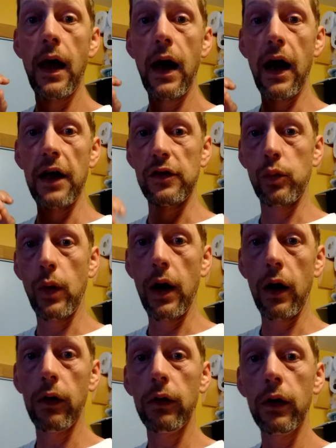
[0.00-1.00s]
As
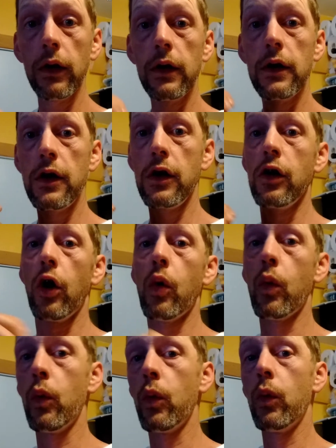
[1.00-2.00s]
well, you
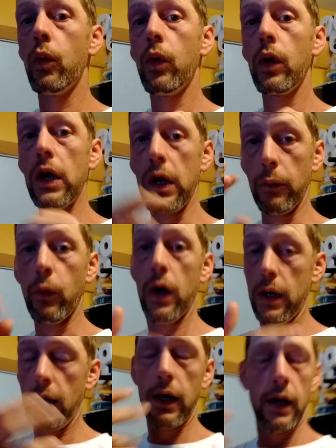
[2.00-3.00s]
want
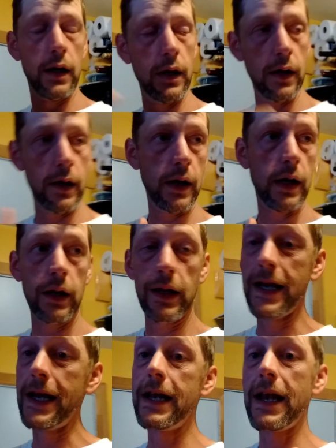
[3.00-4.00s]
to
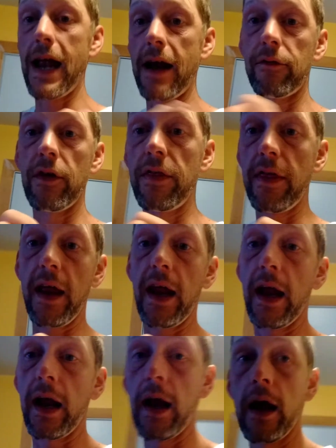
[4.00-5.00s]
clean
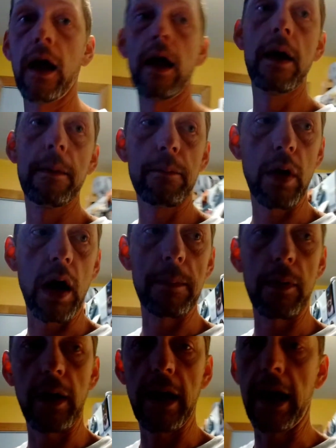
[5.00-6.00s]
everything
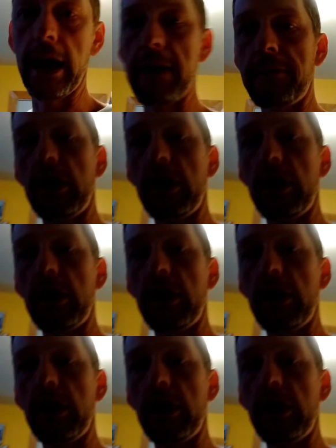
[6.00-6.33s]
properly and give it